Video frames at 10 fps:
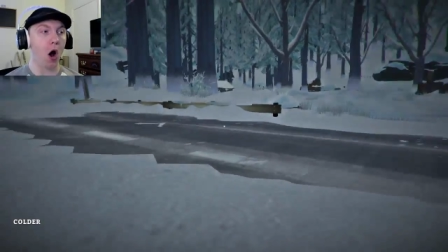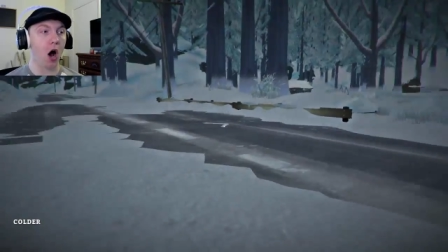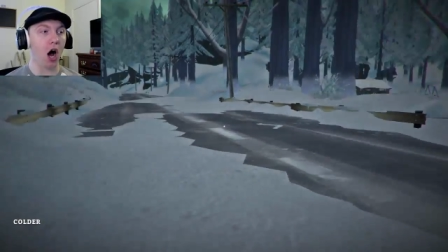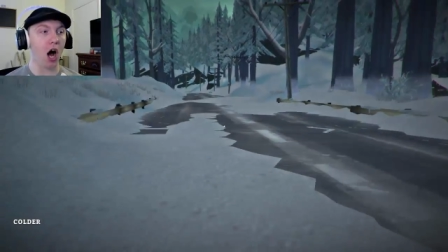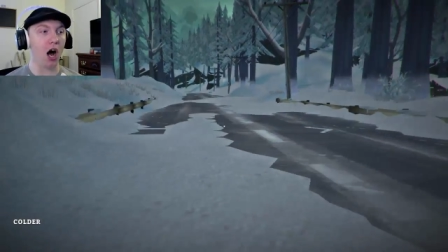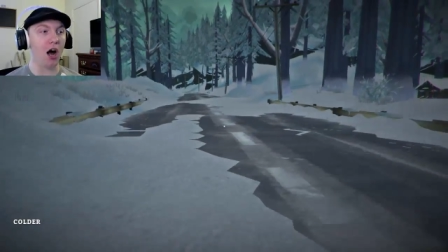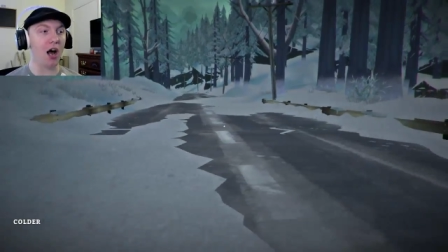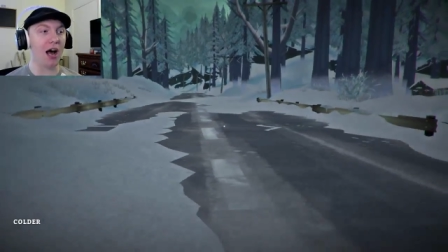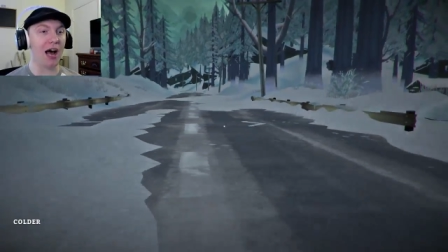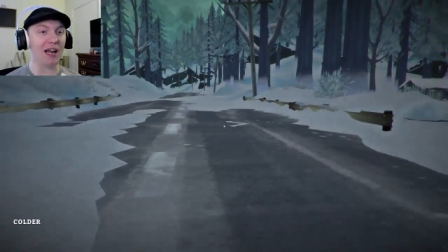
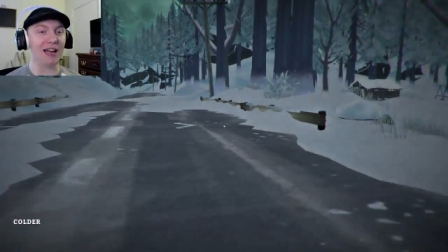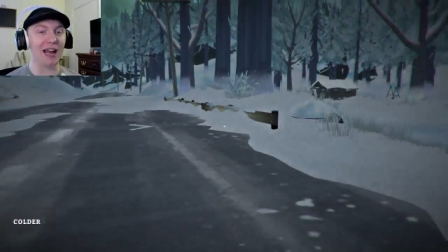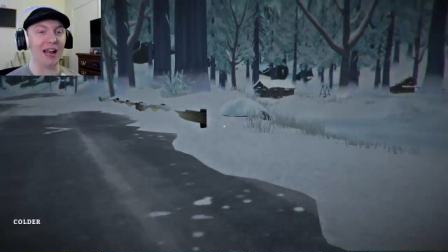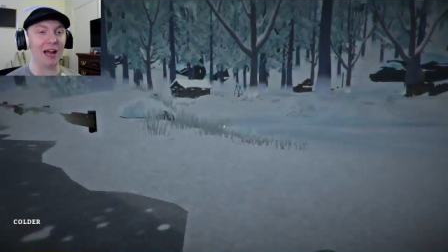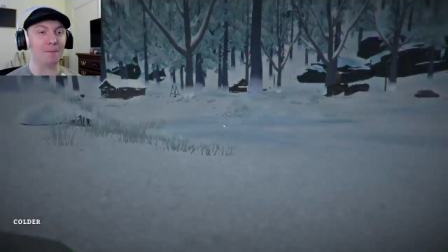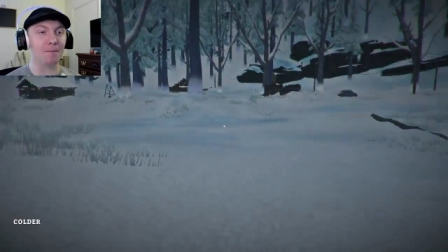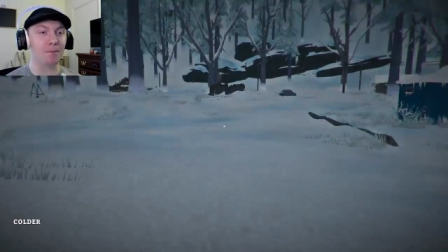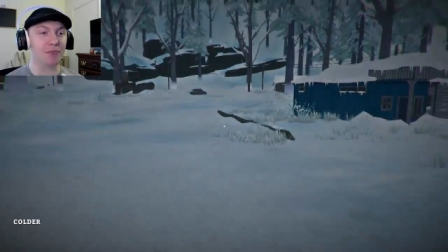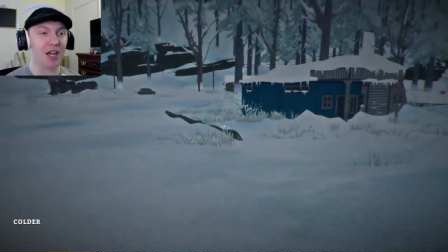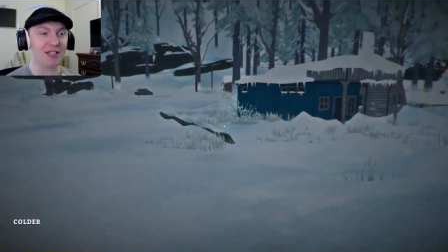Oh, hot damn.
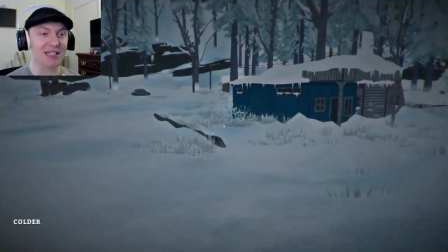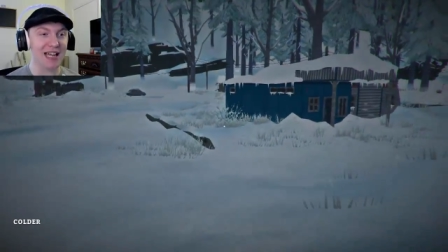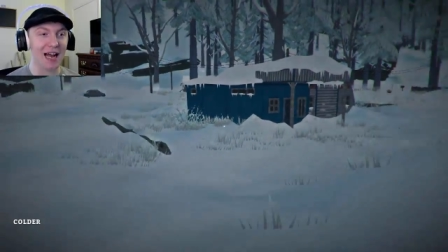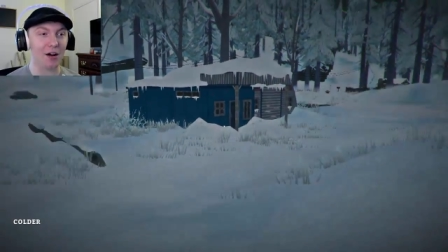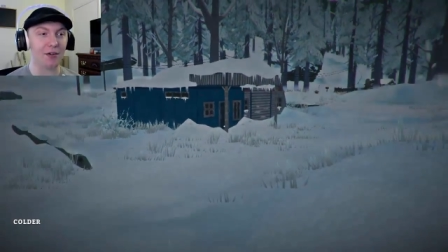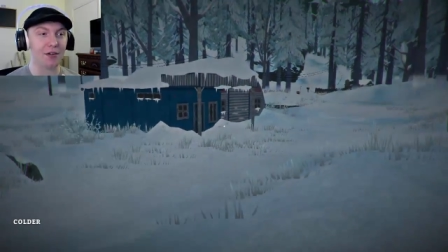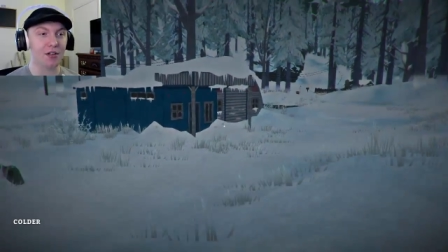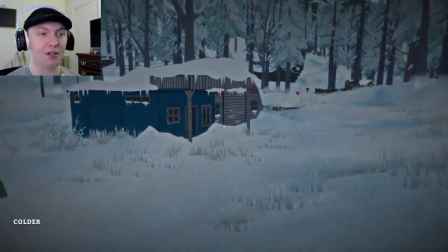There's a town.